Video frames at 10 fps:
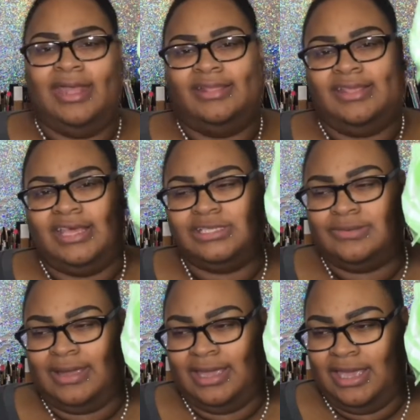And these
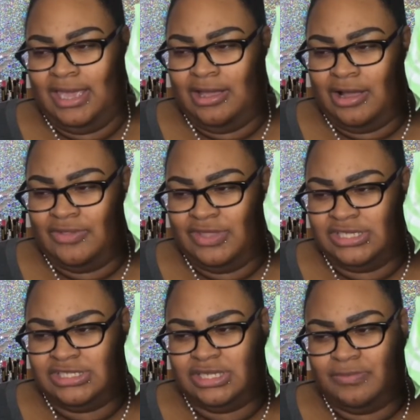right here are the
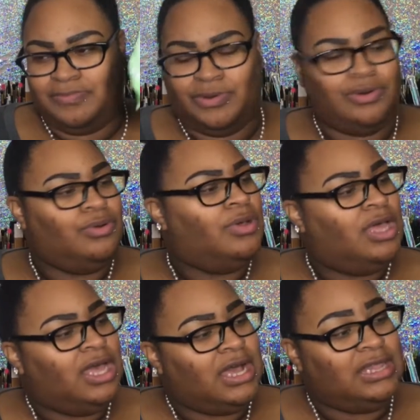simple
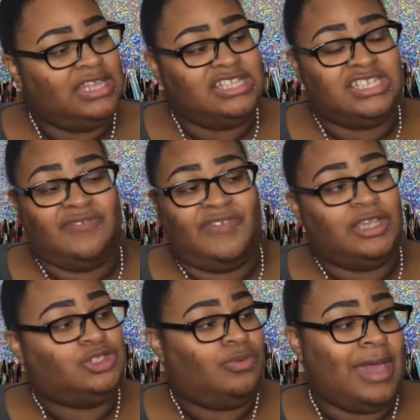cleansing
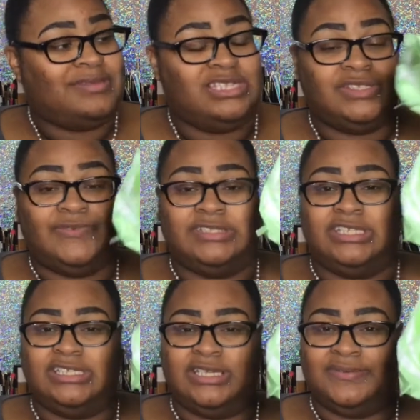facial wipes, and this is for
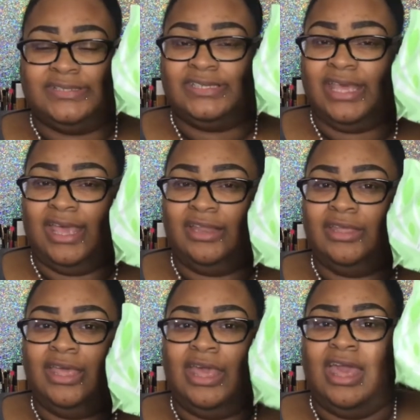sensitive
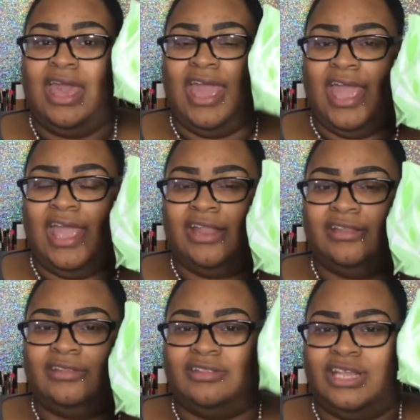skin.
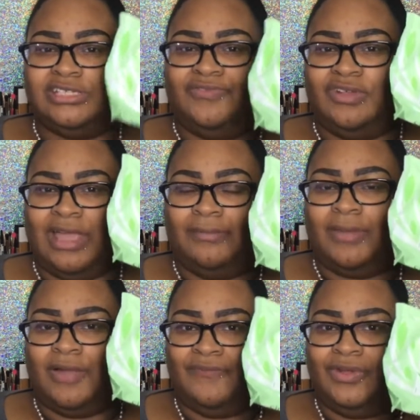And these are for like
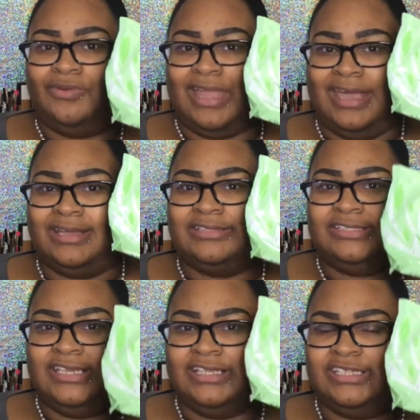my real like
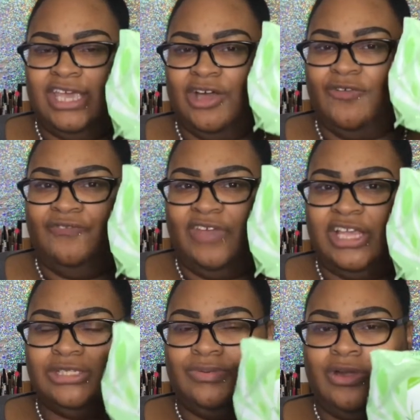detailed
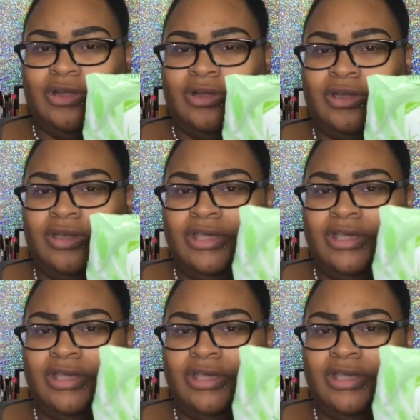face work.